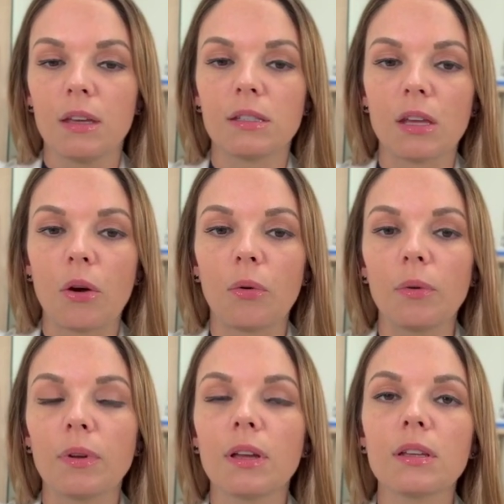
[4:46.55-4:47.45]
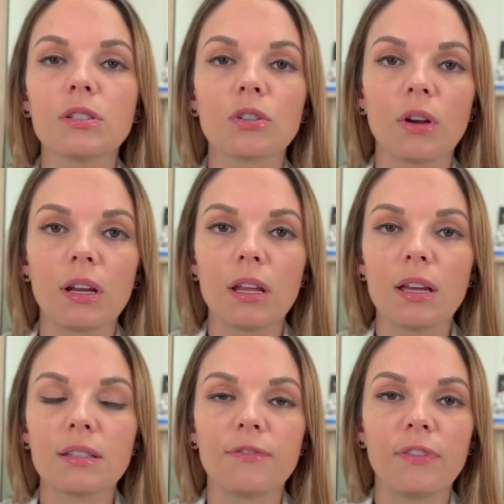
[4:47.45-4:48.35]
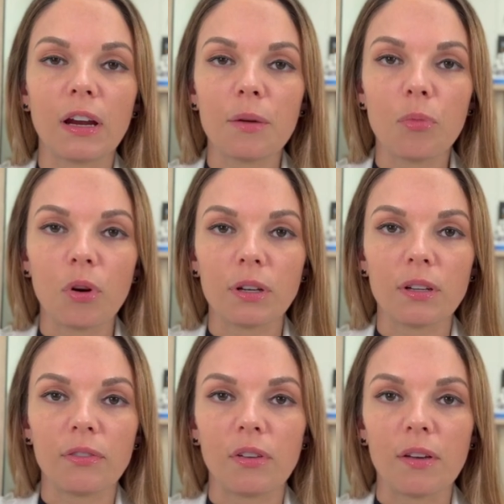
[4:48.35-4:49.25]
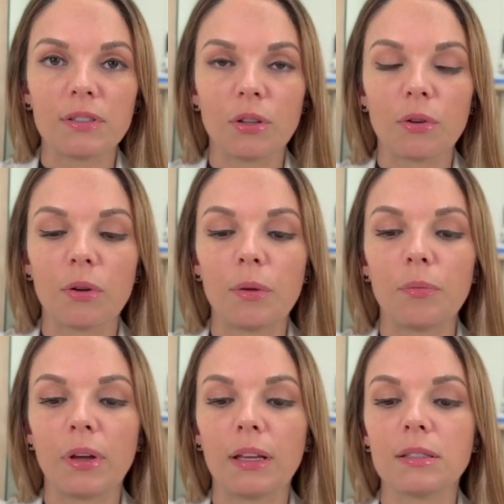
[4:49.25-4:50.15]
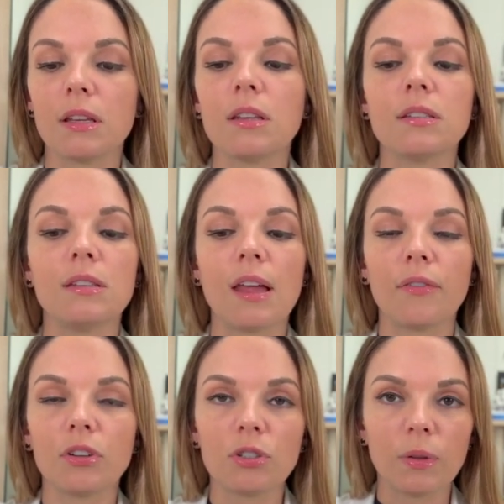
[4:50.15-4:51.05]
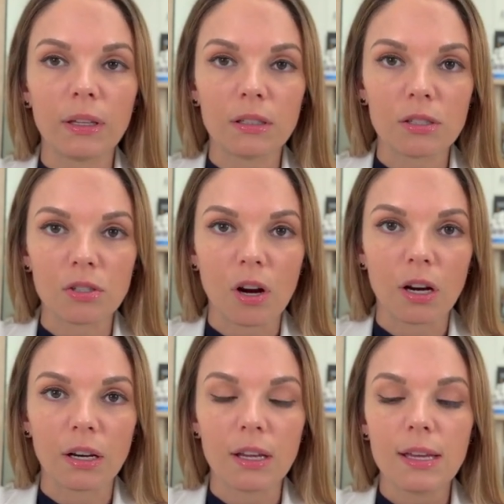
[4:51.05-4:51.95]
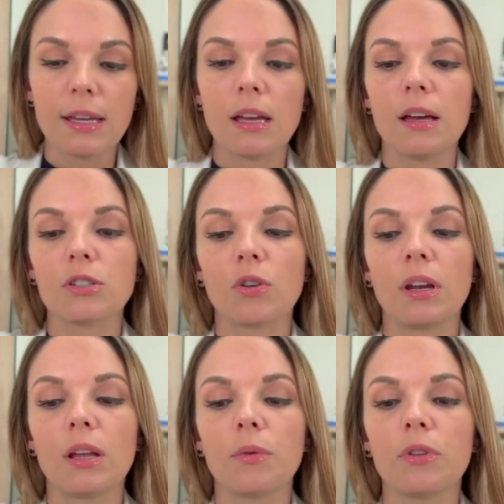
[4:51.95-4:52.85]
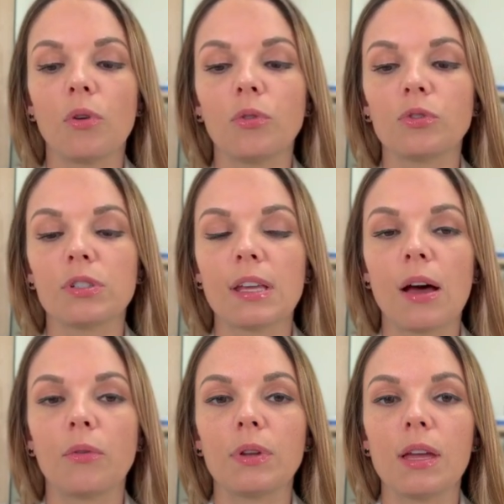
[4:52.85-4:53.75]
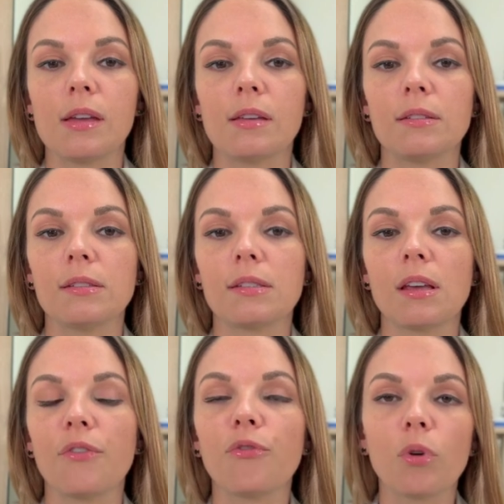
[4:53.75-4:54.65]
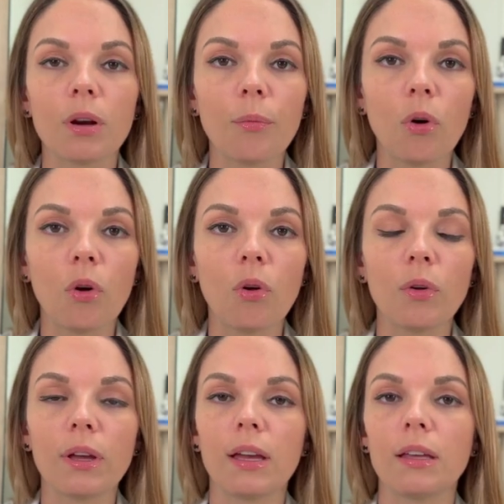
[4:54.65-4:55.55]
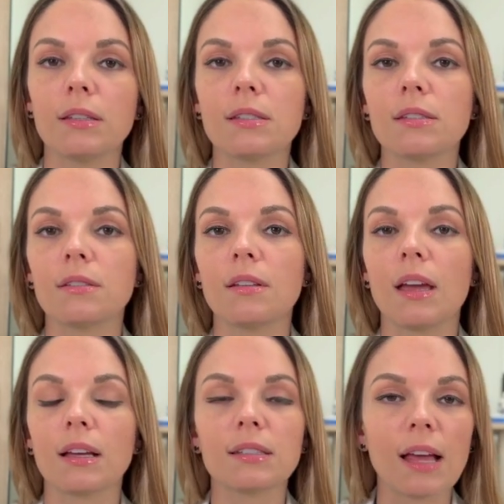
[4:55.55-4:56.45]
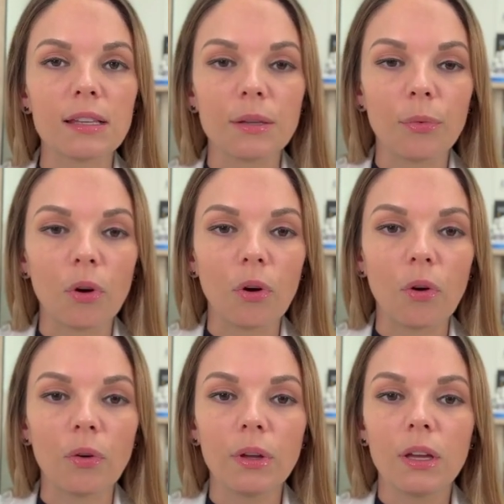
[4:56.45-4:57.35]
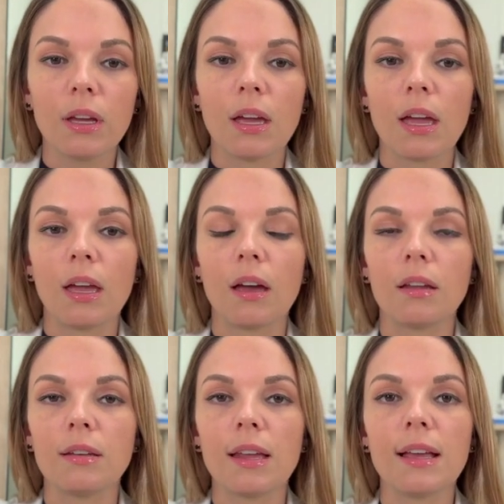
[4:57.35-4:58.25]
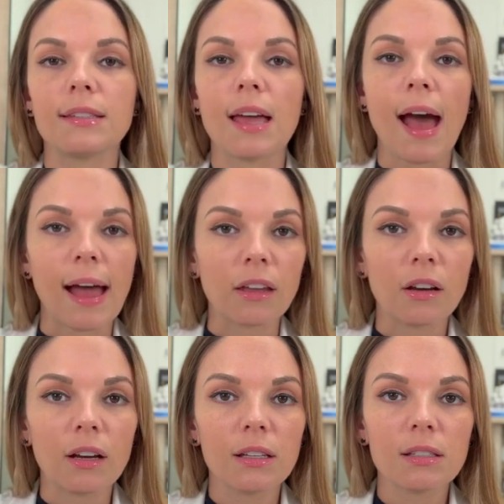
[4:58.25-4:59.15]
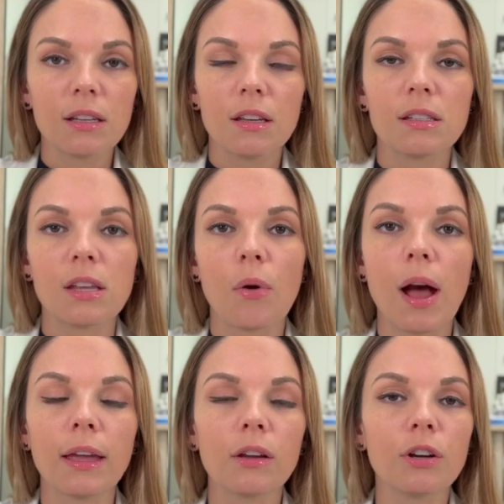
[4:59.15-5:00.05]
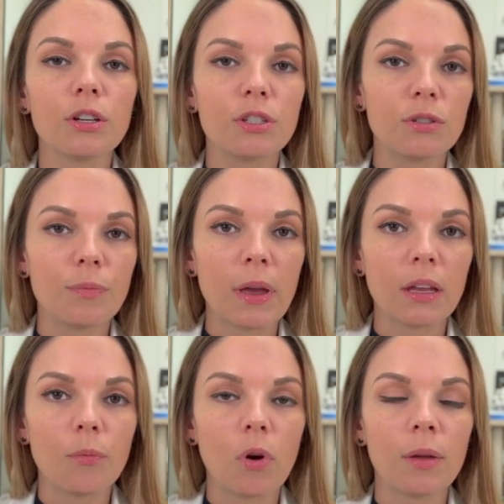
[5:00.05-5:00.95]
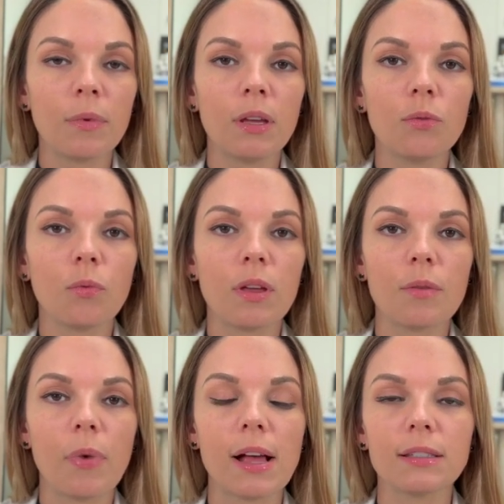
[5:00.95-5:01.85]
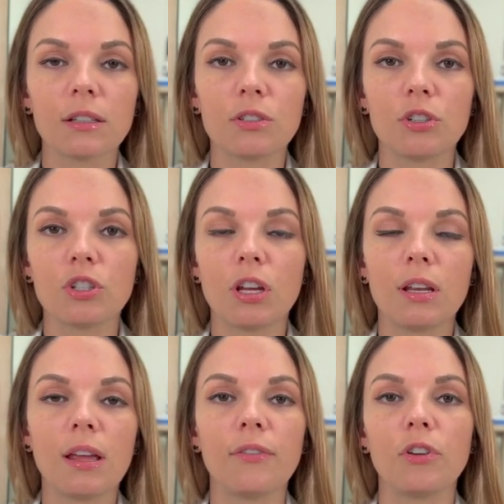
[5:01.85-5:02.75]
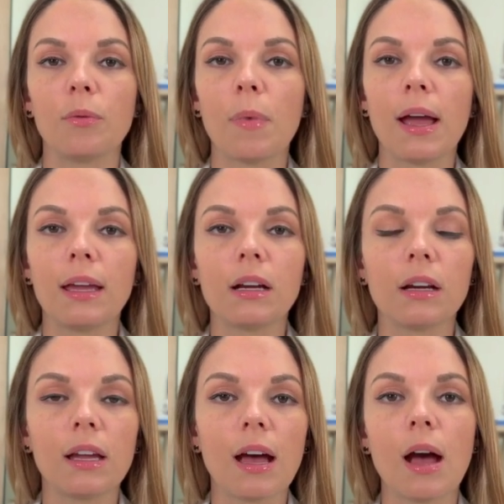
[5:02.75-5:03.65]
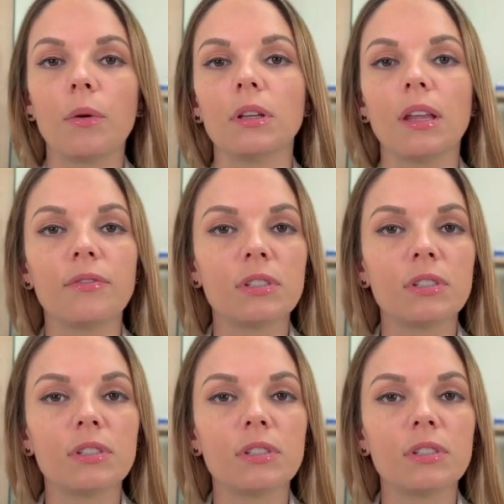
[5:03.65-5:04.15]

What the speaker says: So screening is very important if you have silicone implants. It's never too late to start. A screening with an ultrasound is affordable, it's accessible, and it's accurate. So I encourage you to make an appointment with a plastic surgeon. If you're in my area, I would love